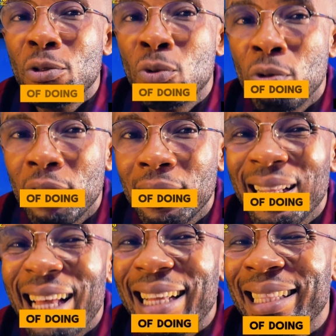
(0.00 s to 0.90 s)

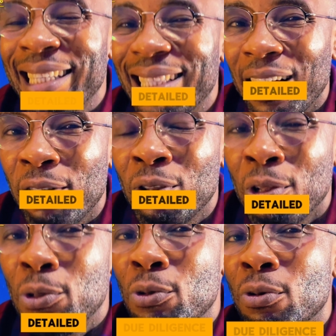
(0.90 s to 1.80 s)
doing detailed
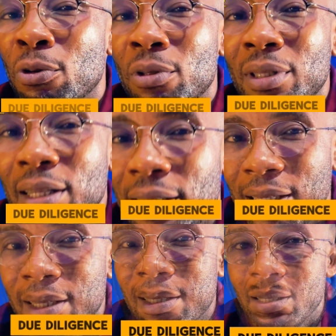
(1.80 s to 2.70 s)
due
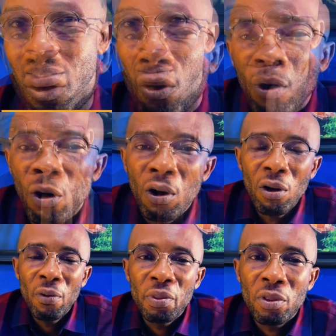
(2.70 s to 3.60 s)
diligence,
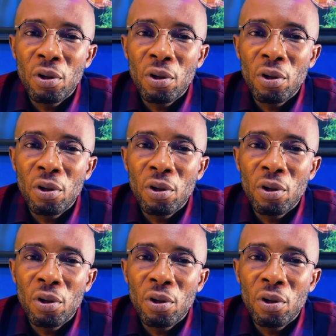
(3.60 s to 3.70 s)
or